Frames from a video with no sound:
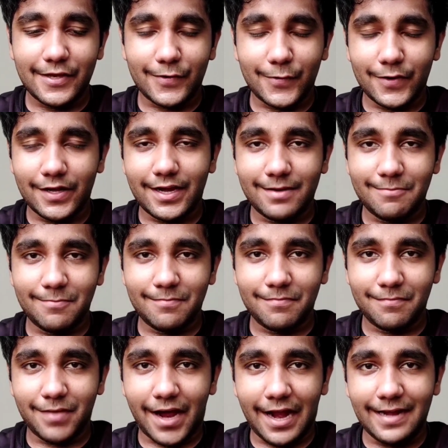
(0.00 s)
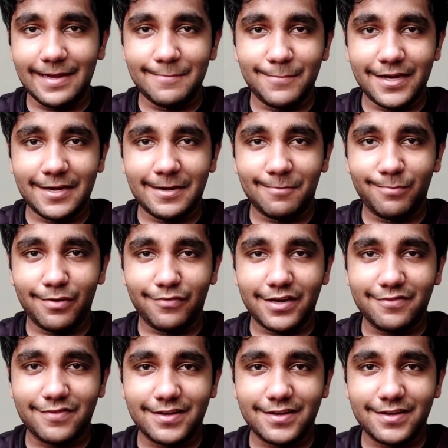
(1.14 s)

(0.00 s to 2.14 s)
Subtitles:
you're going to get badly beaten up by your